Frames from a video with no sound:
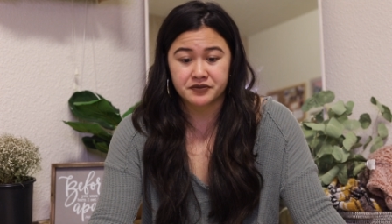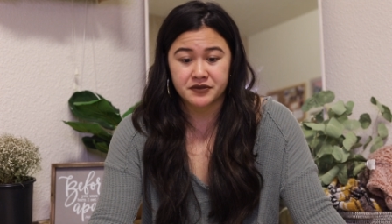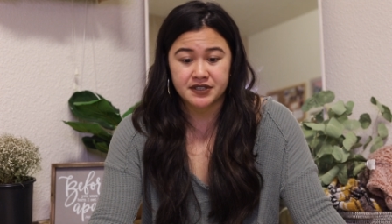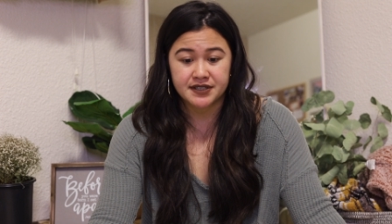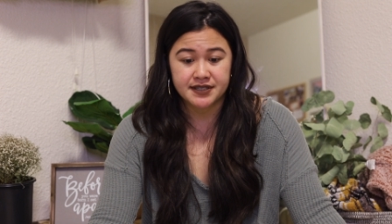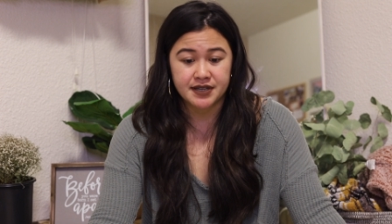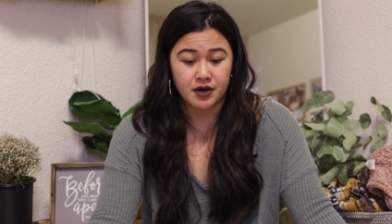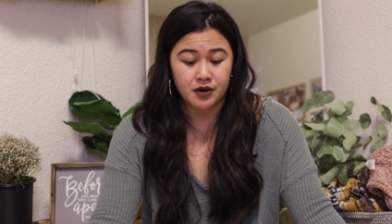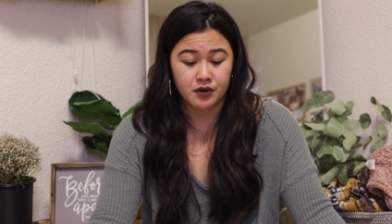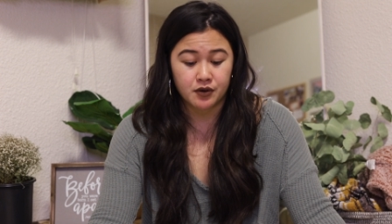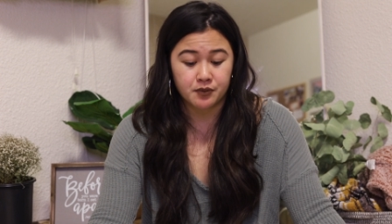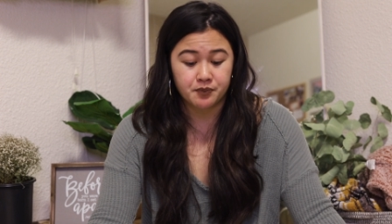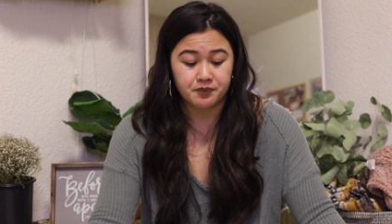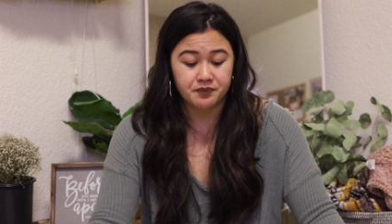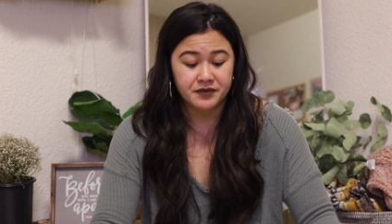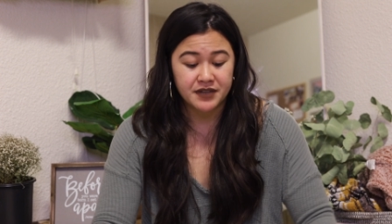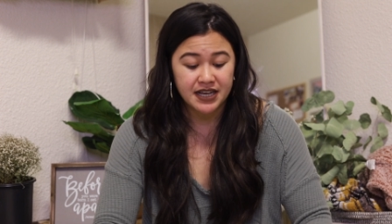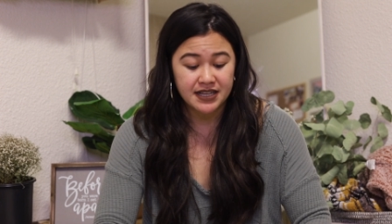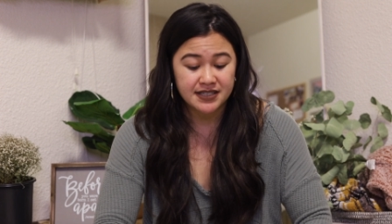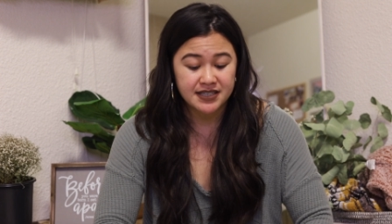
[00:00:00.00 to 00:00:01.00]
so
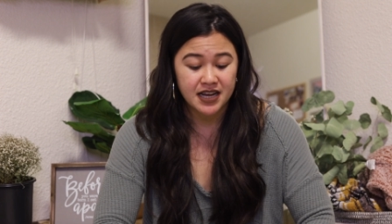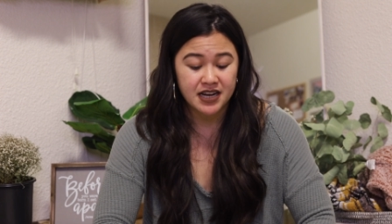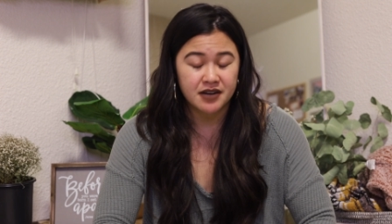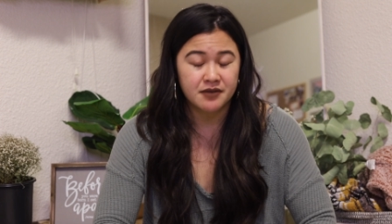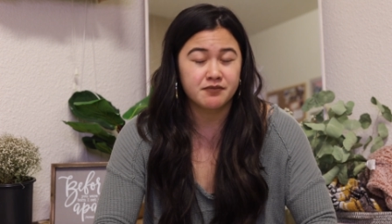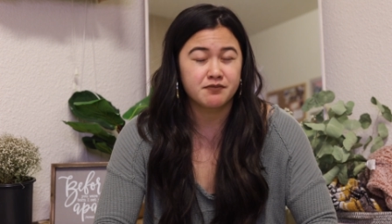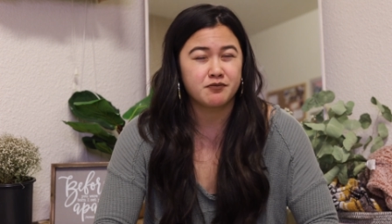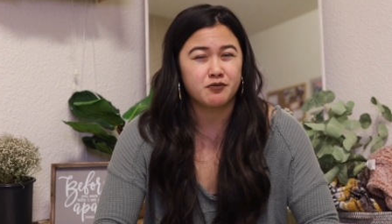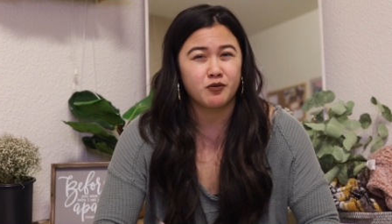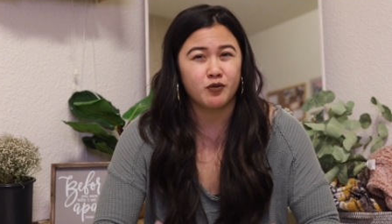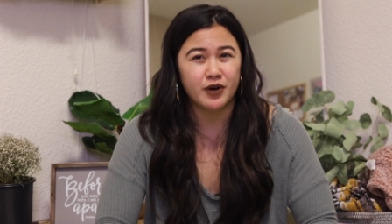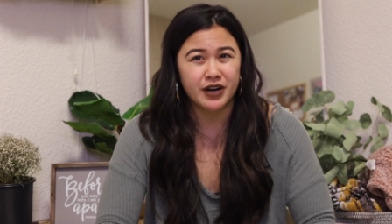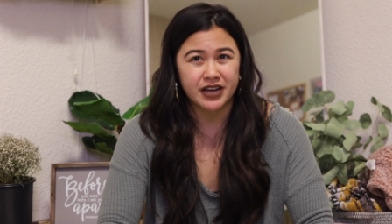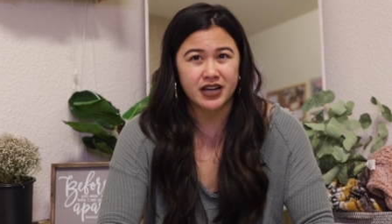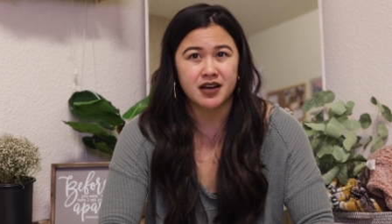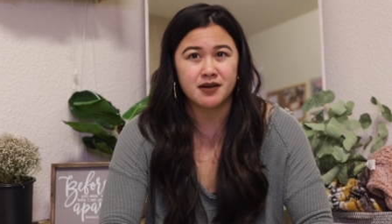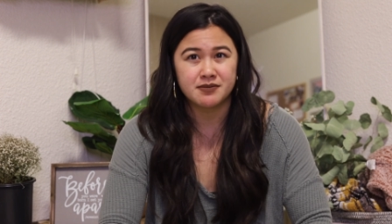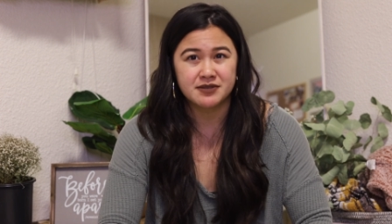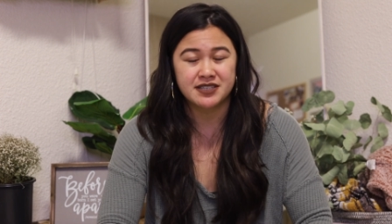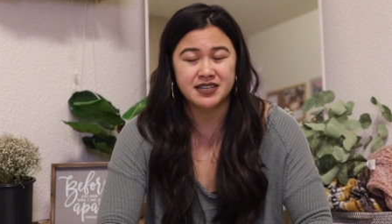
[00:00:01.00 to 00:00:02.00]
that's kind of what it
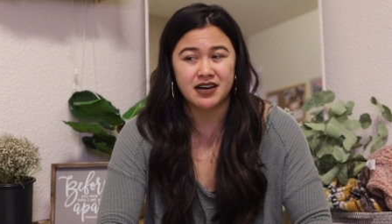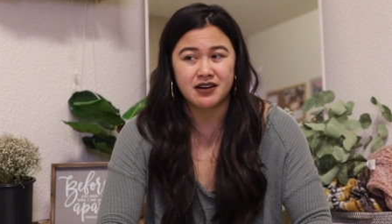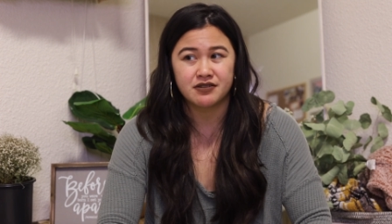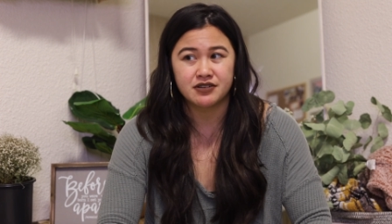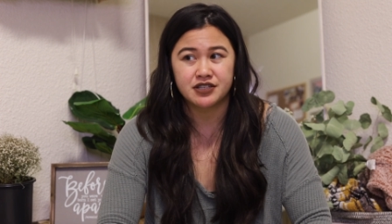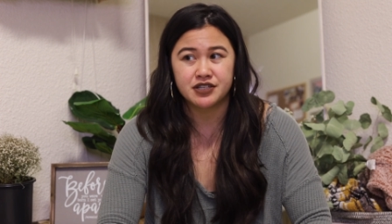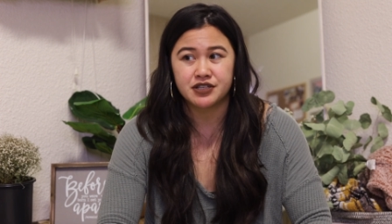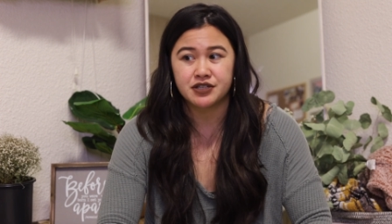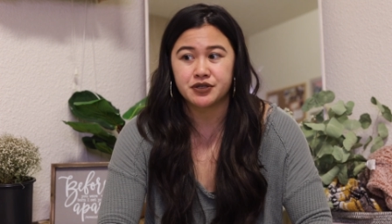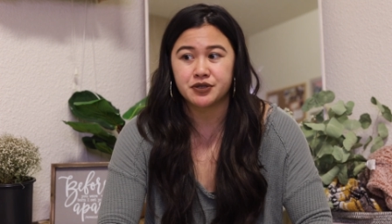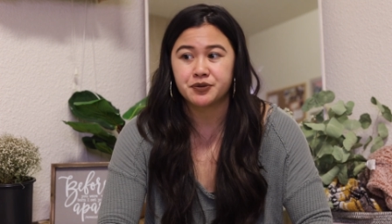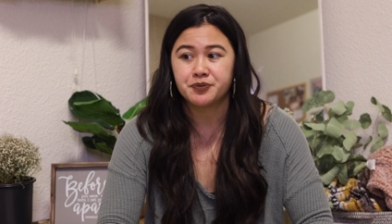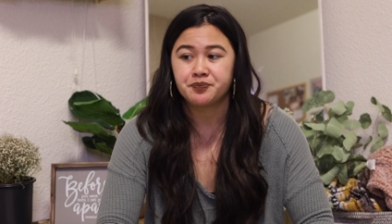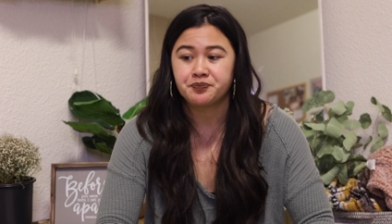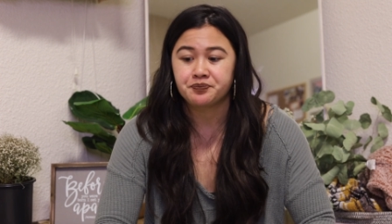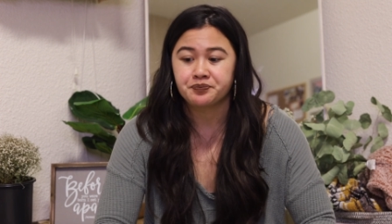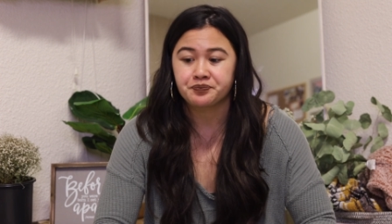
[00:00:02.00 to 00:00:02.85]
comes down to